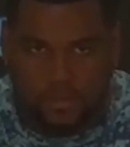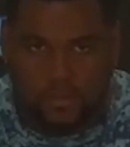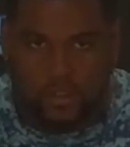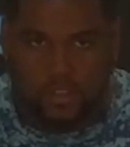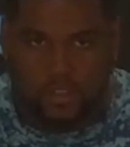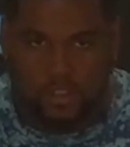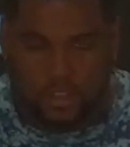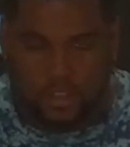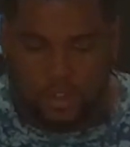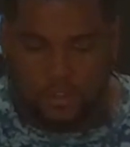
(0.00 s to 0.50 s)

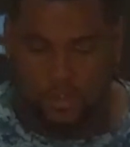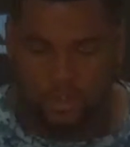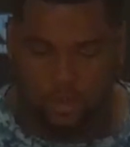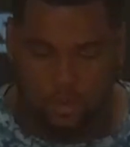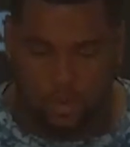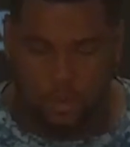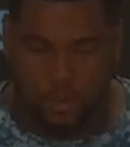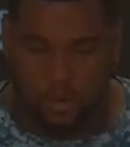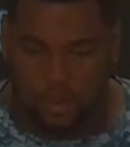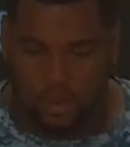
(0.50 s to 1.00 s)
You know, even though
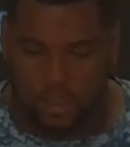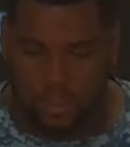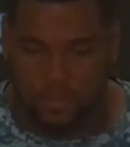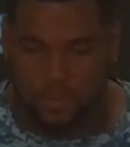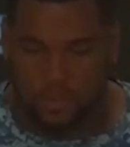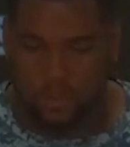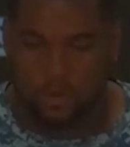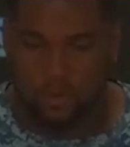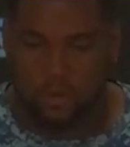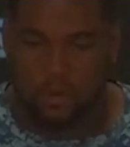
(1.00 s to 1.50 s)
we
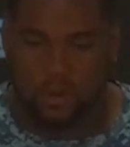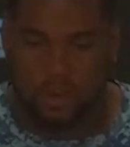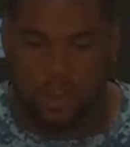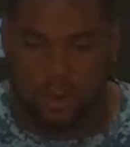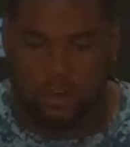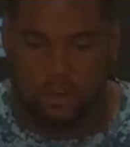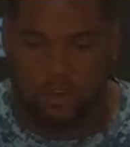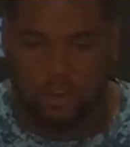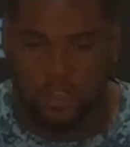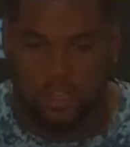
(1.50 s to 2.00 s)
were
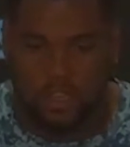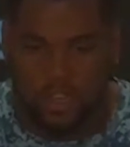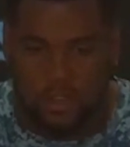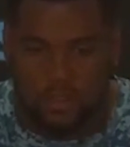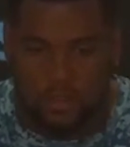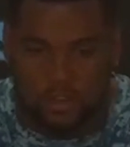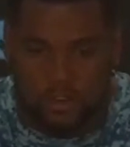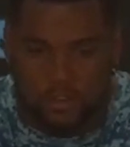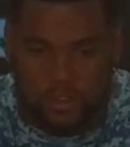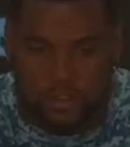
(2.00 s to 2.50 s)
kind of all
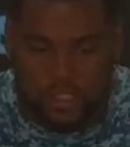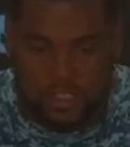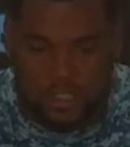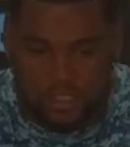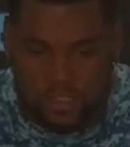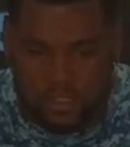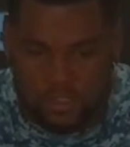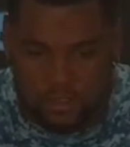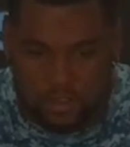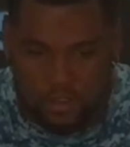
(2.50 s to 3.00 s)
together, it was
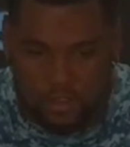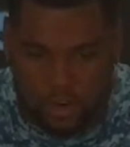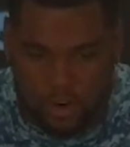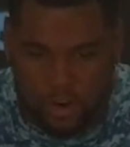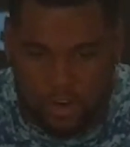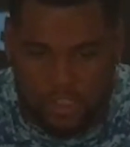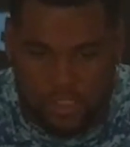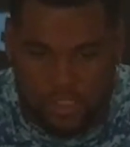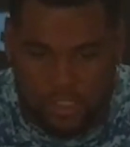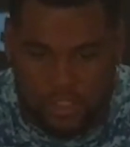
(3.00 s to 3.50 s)
just, you know, a
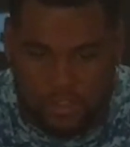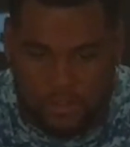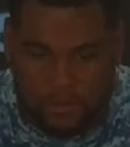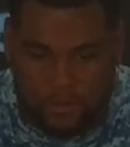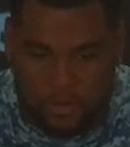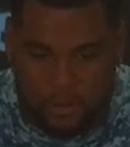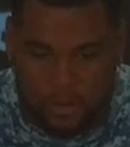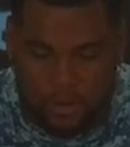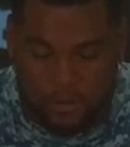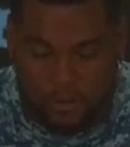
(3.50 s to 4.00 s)
crazy year
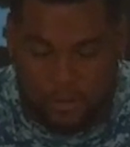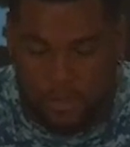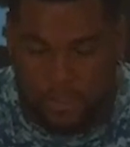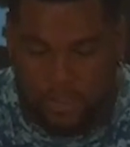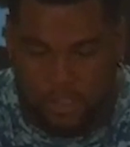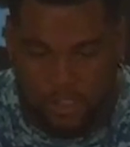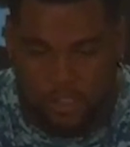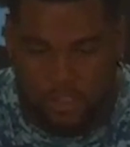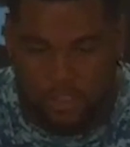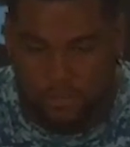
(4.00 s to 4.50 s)
for, I'm pretty
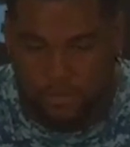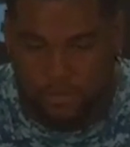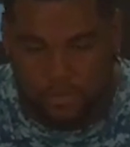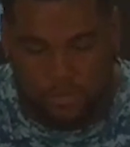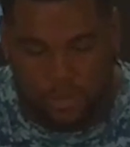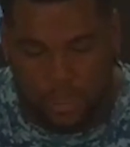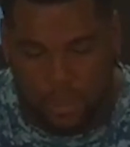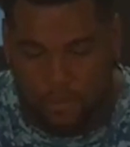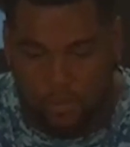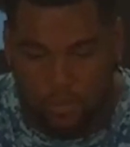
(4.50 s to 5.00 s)
sure,
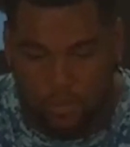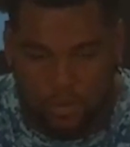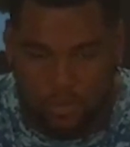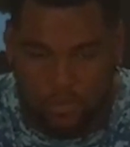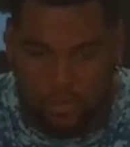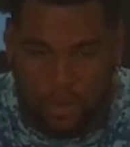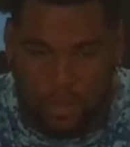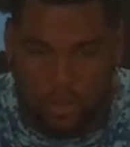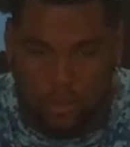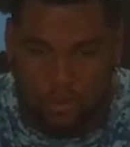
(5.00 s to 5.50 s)
everyone
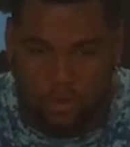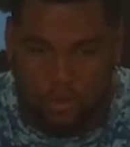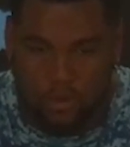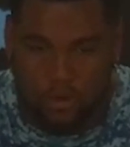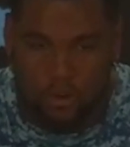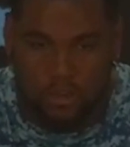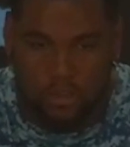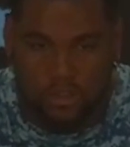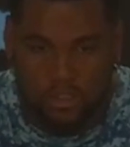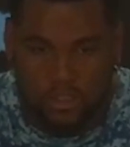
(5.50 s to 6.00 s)
around the
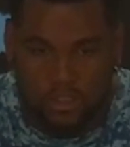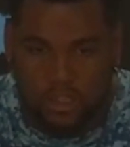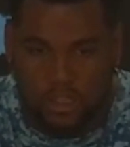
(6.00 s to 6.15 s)
world.